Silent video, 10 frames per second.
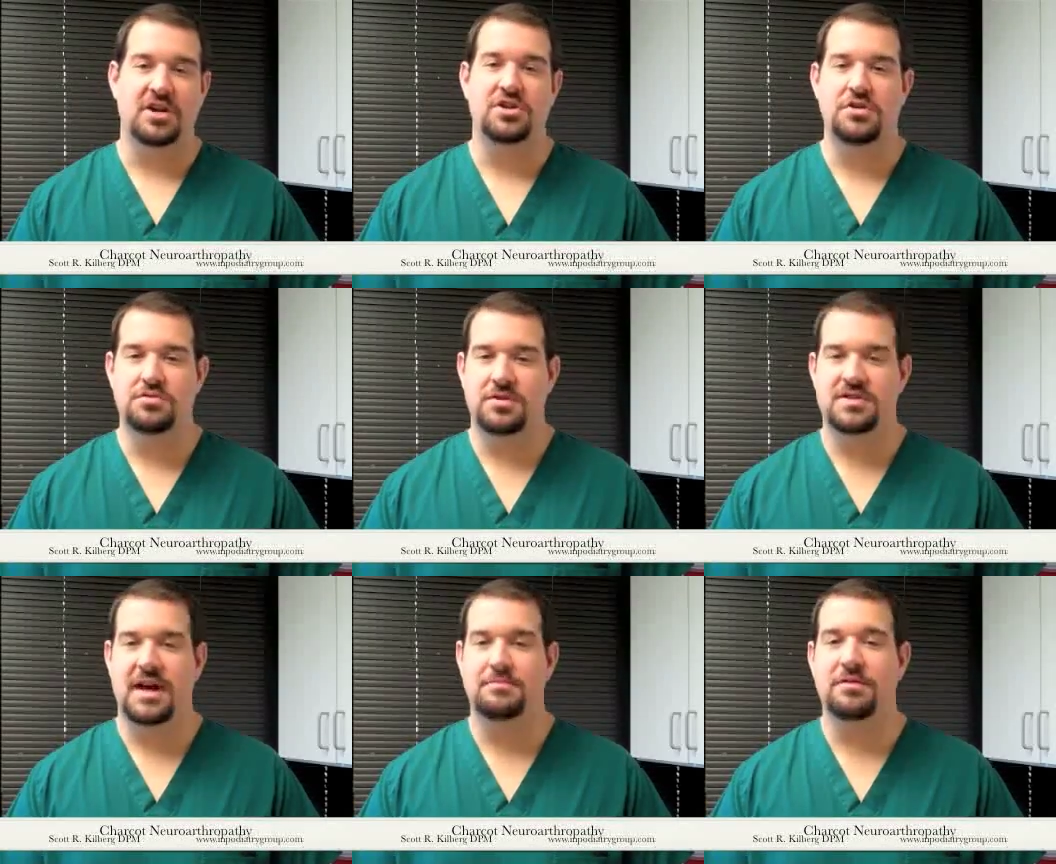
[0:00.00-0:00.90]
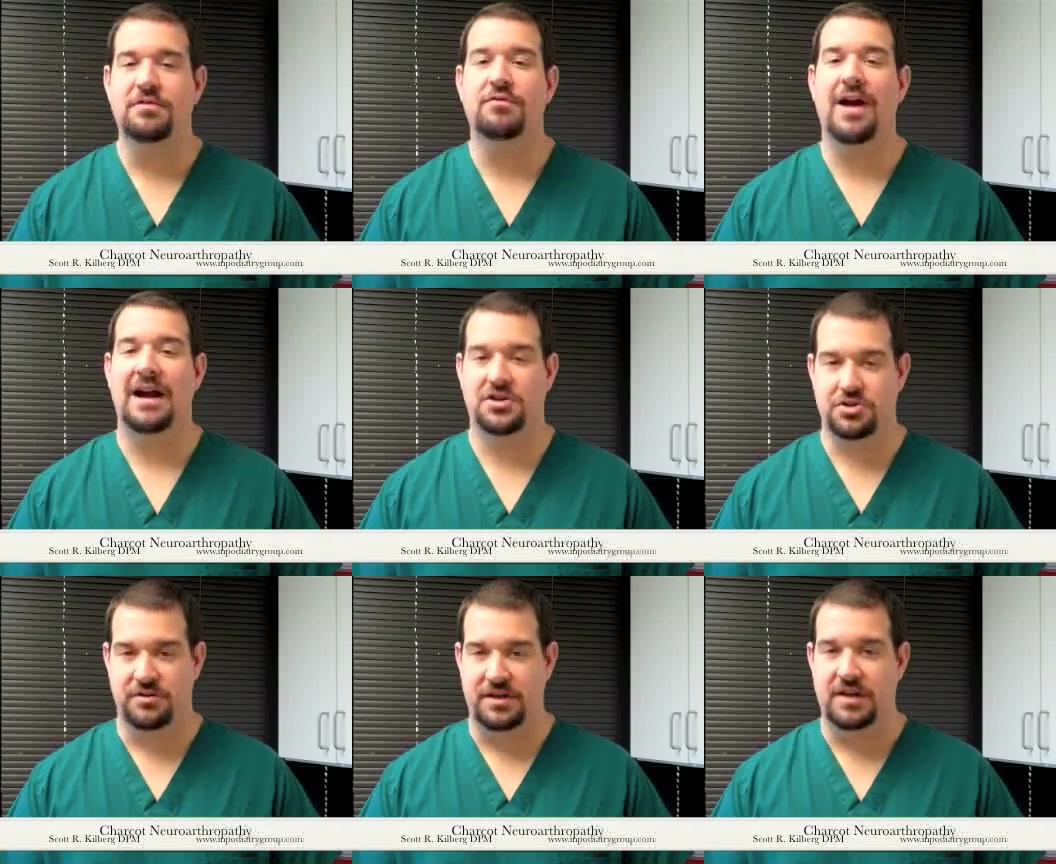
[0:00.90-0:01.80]
unusual type of
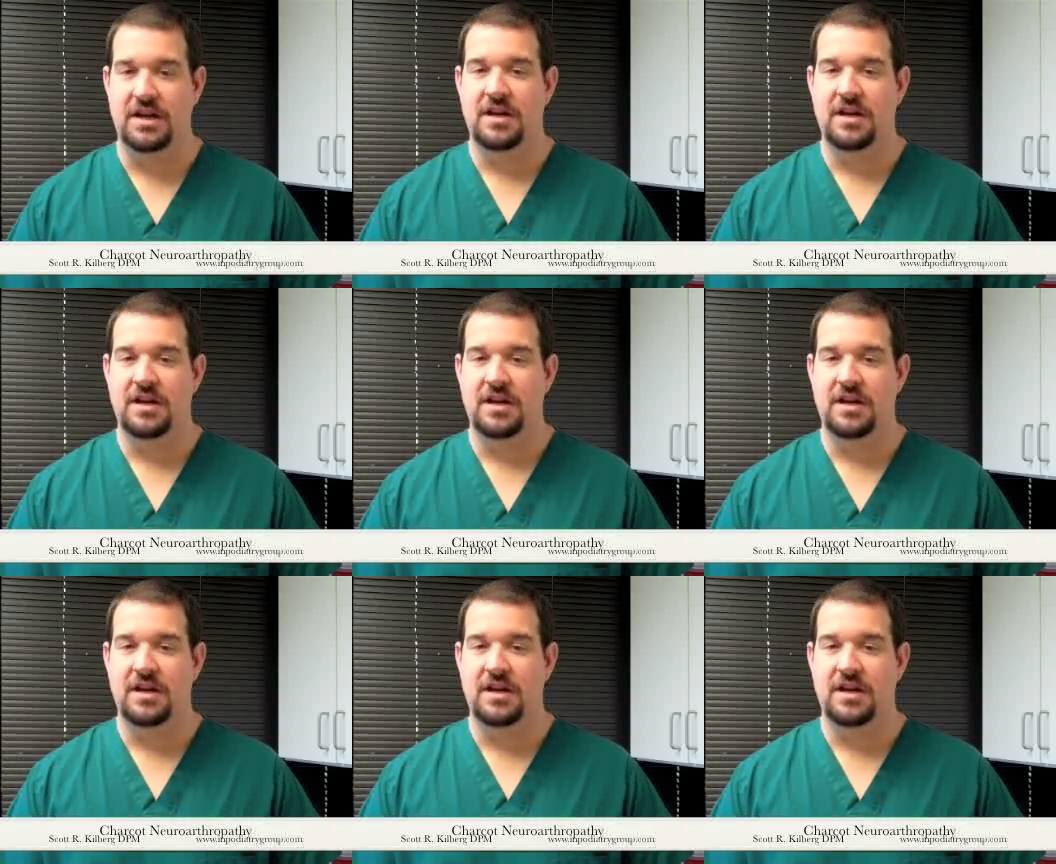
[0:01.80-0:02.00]
fracturing